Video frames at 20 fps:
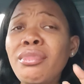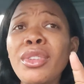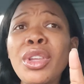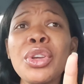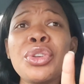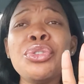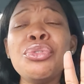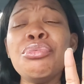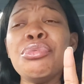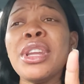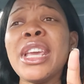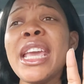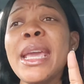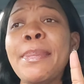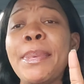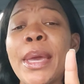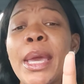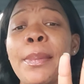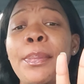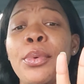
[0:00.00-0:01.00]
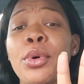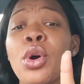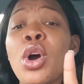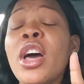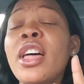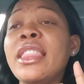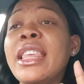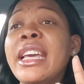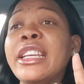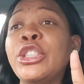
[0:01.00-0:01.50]
You need people
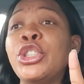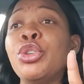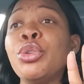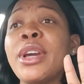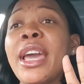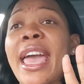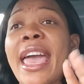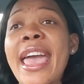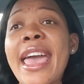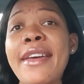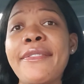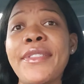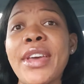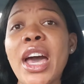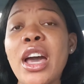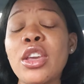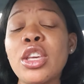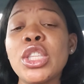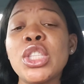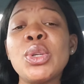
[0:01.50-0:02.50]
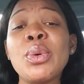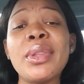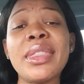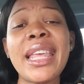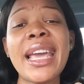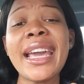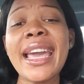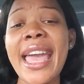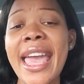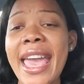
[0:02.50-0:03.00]
that you can add value to and
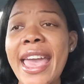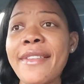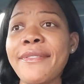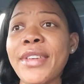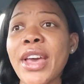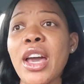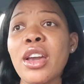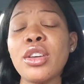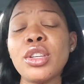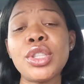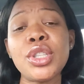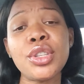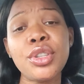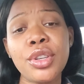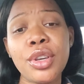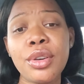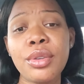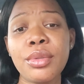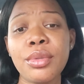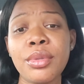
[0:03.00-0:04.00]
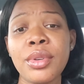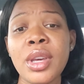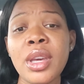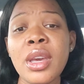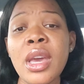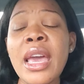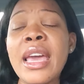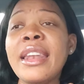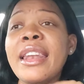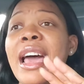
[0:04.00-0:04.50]
that can add value to you.
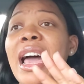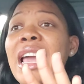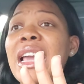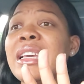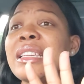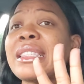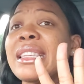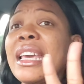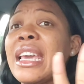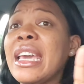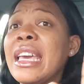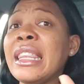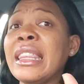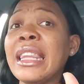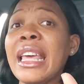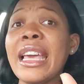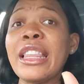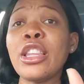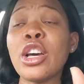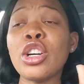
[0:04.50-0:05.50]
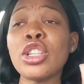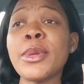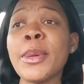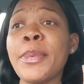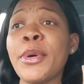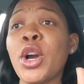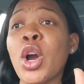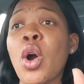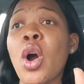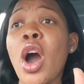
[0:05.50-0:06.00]
Now, I ain't saying let those
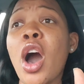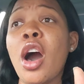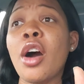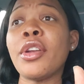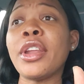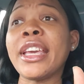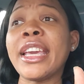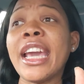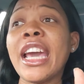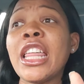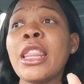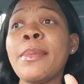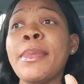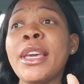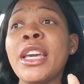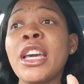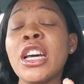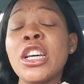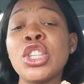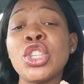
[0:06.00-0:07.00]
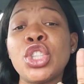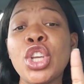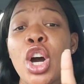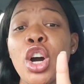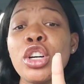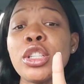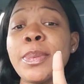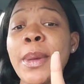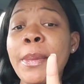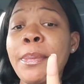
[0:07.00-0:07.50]
people go all together because
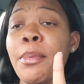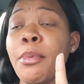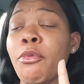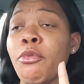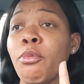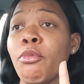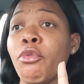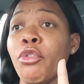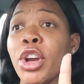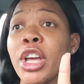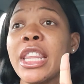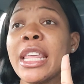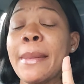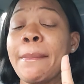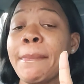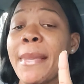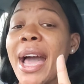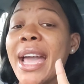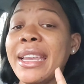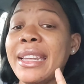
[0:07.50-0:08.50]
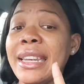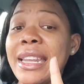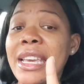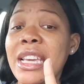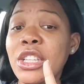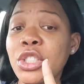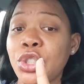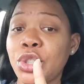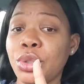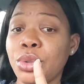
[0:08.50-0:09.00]
those people really might
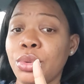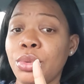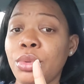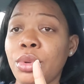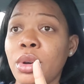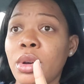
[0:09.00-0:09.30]
need you.